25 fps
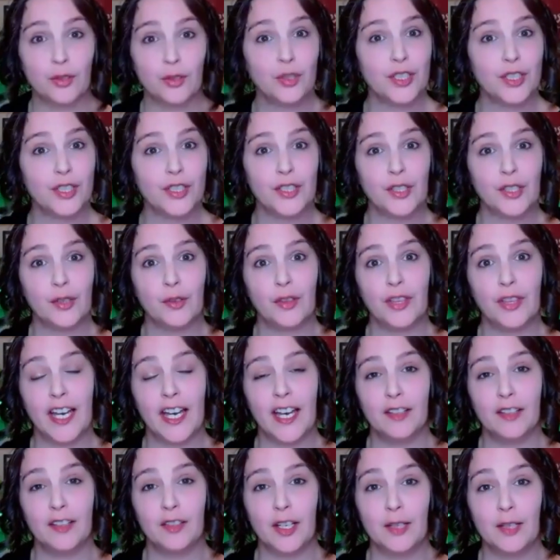So
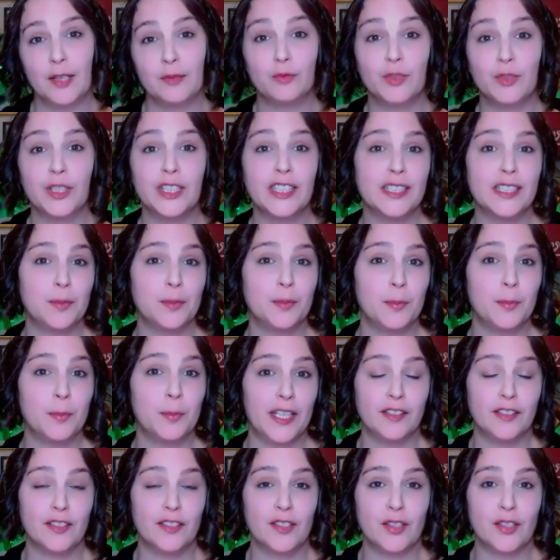that it really
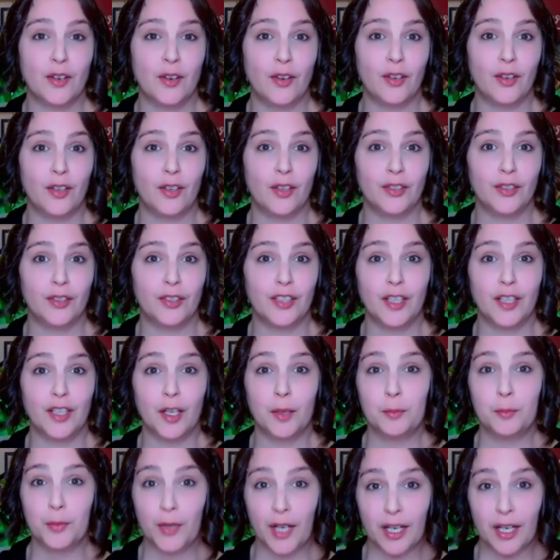depends on the
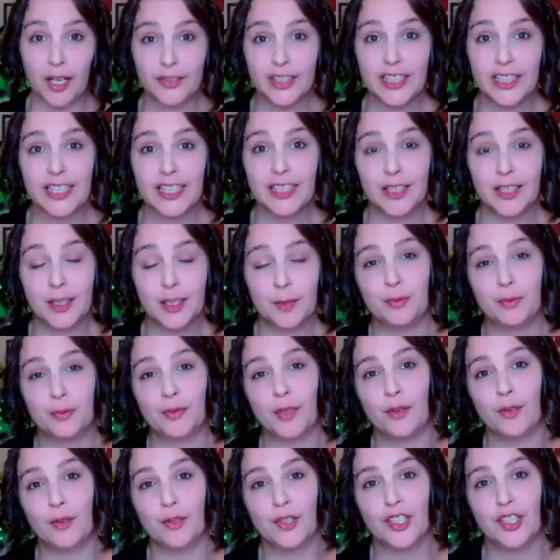nonprofit and the
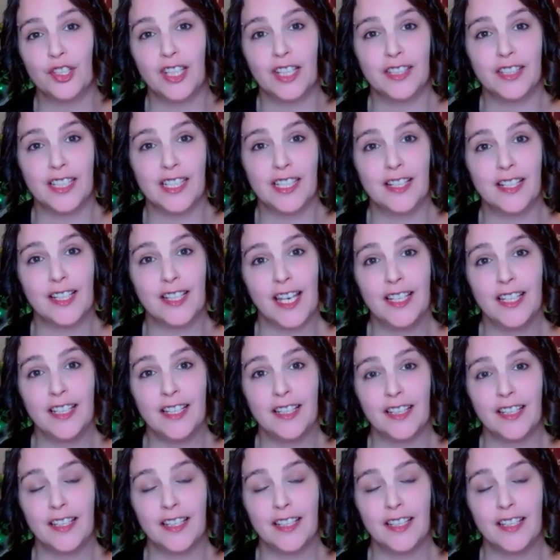approach that they take.